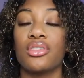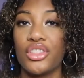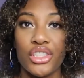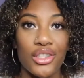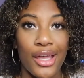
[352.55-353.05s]

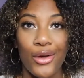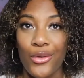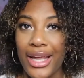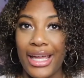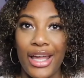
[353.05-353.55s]
just like
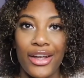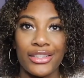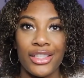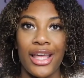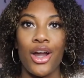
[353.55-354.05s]
great
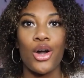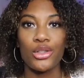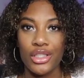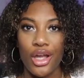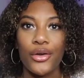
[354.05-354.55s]
character, like, oh,
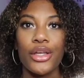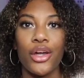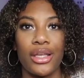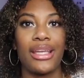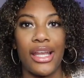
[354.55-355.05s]
she's already
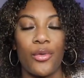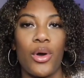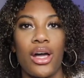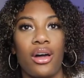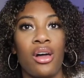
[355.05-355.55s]
getting
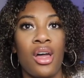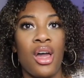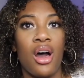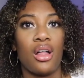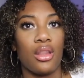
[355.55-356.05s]
well
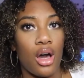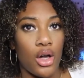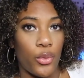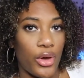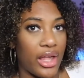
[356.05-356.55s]

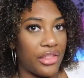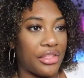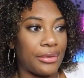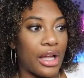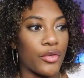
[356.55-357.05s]
along
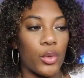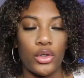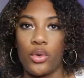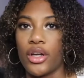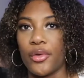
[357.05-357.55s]
with
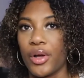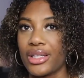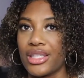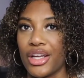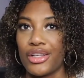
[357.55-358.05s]
everyone who already
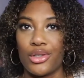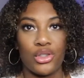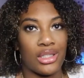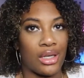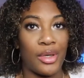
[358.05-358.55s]
works here, so
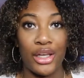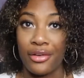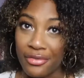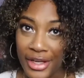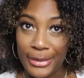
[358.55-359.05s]
she's gonna be a
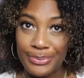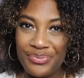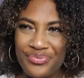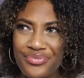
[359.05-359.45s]
good fit.